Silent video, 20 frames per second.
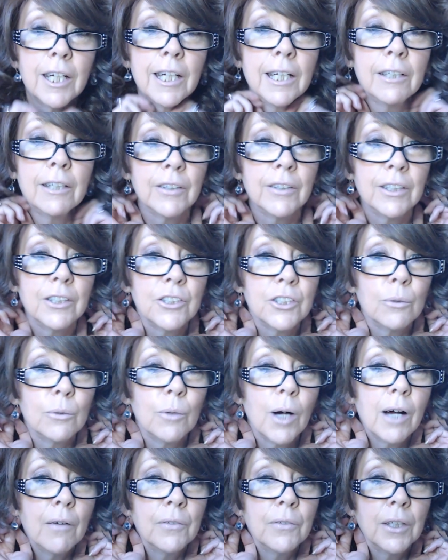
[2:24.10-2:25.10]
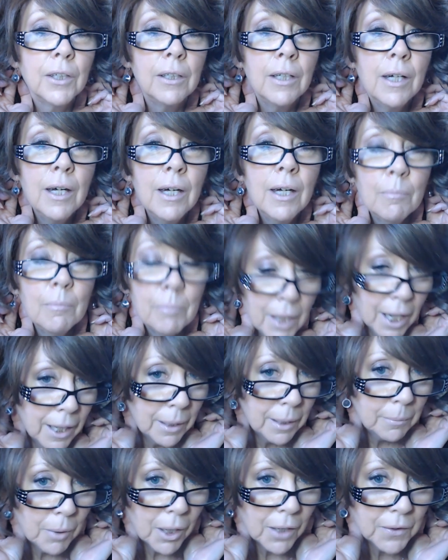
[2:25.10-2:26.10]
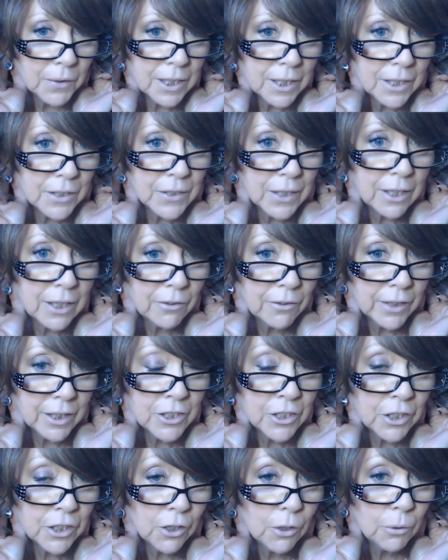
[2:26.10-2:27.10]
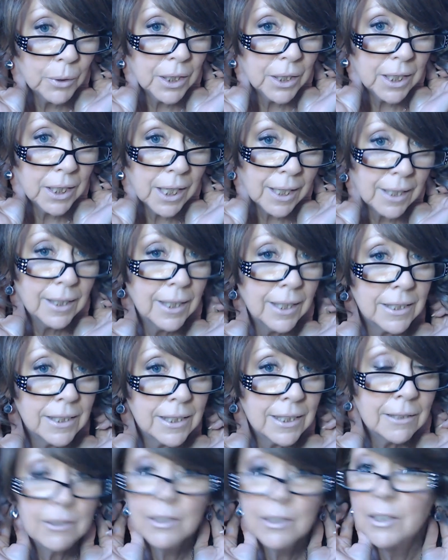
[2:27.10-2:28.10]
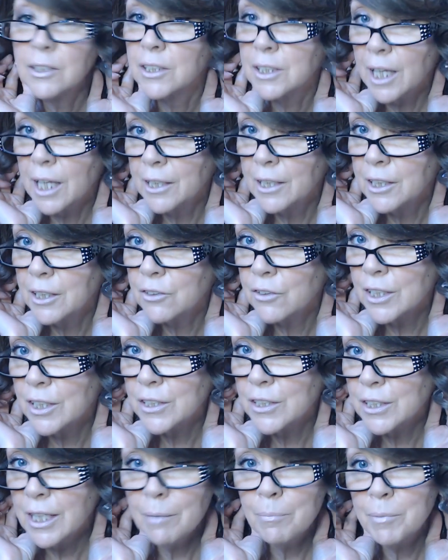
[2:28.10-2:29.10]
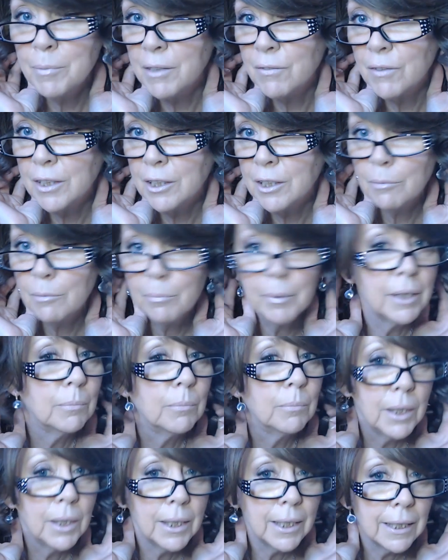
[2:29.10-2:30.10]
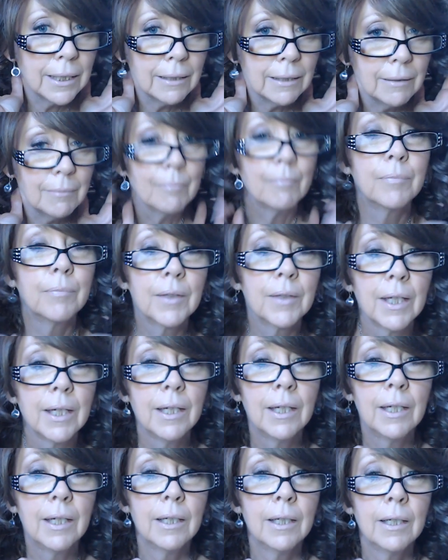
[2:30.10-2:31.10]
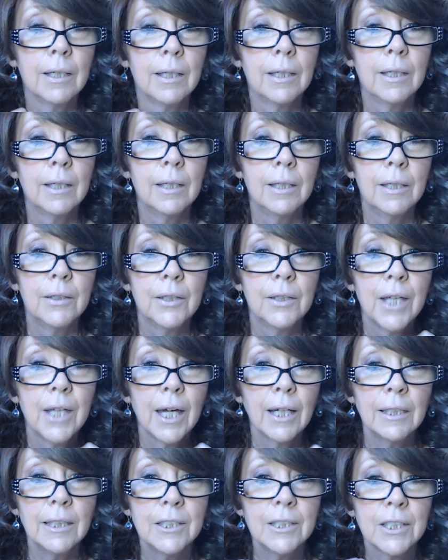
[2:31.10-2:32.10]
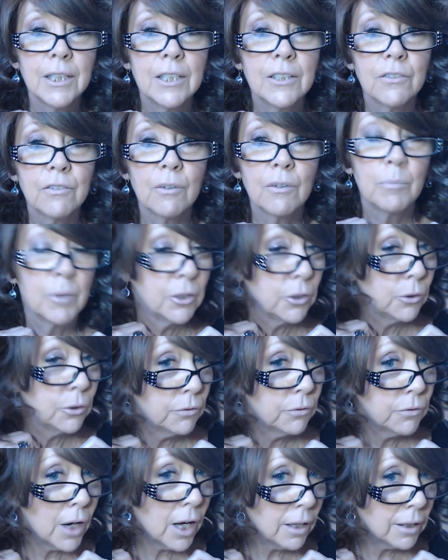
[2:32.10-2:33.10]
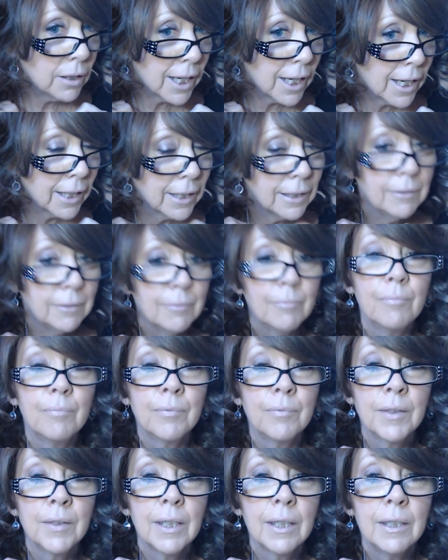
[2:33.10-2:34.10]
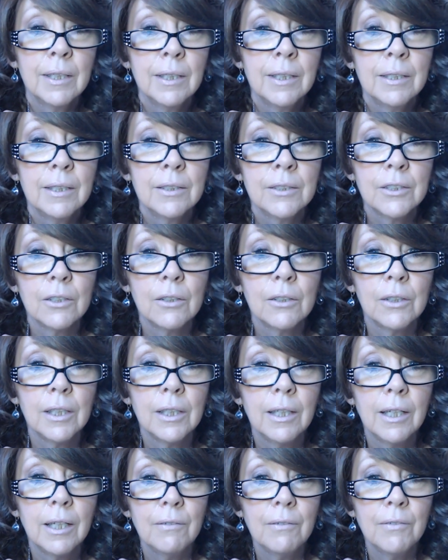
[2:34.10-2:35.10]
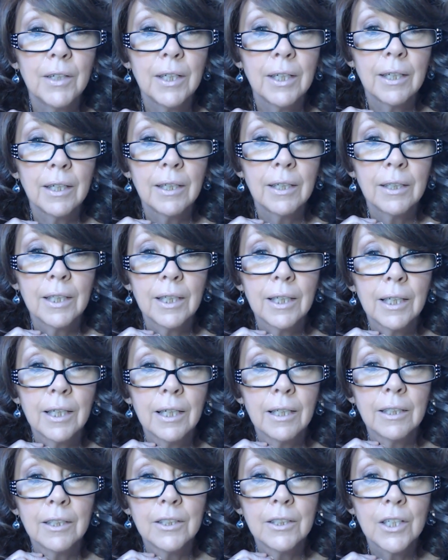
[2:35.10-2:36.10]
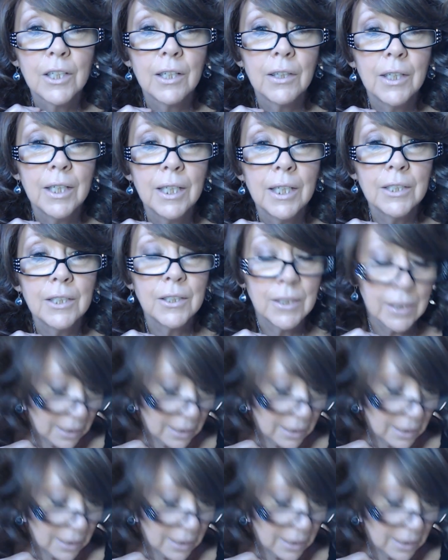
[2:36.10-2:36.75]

earrings too often but I bought these earrings to go with the necklace so just kind of dress it up give it a little bit of bling necklace is from the new fall line so loving the colors on this.